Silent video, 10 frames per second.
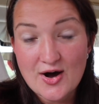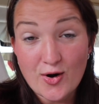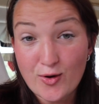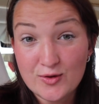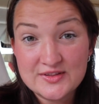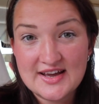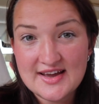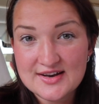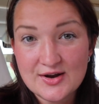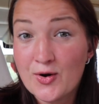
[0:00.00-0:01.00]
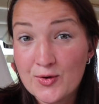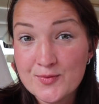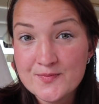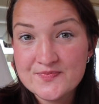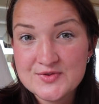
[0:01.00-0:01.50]
all day at
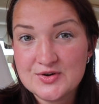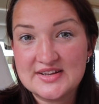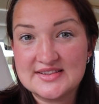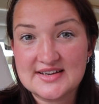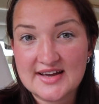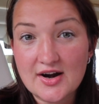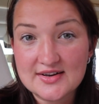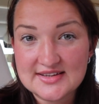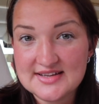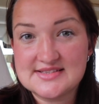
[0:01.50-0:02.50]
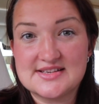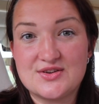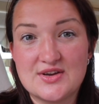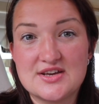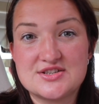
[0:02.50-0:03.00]
home during the quarantine
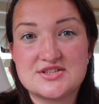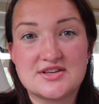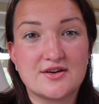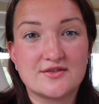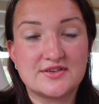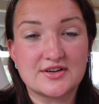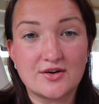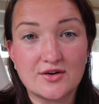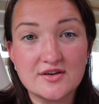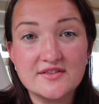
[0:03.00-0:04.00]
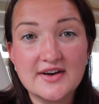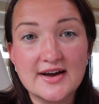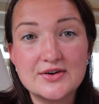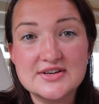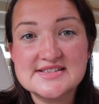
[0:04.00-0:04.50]
situation of the
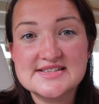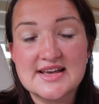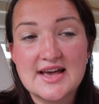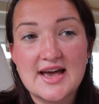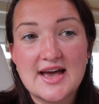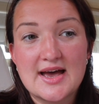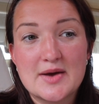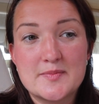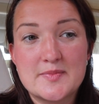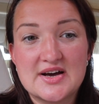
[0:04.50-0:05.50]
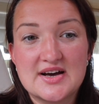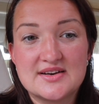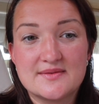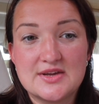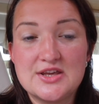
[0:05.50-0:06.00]
coronavirus,
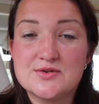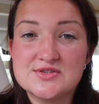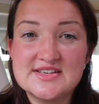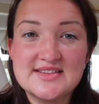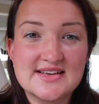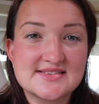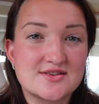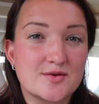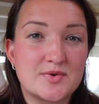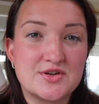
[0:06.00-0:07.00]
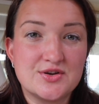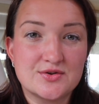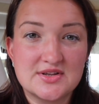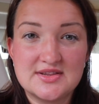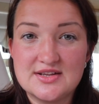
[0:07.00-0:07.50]
but use it as an
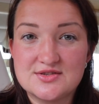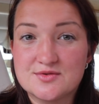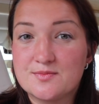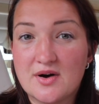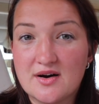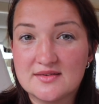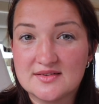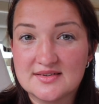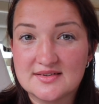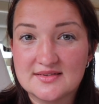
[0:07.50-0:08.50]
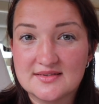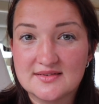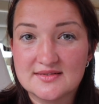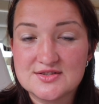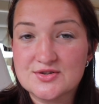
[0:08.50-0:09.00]
opportunity to bond,
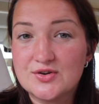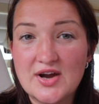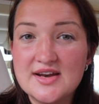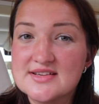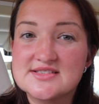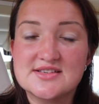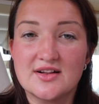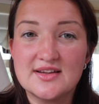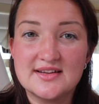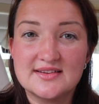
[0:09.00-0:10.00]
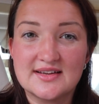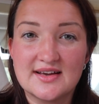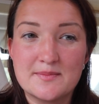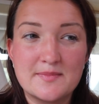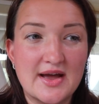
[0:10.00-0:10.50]
to create a solid
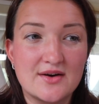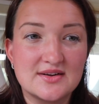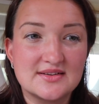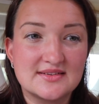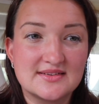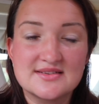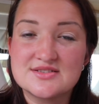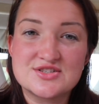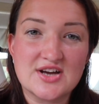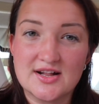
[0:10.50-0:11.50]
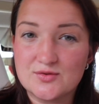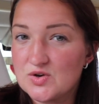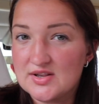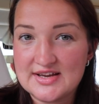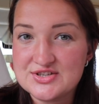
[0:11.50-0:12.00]
parent-child
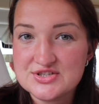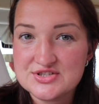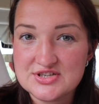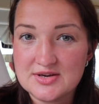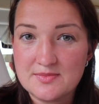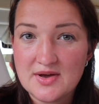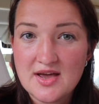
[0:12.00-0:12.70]
relationship,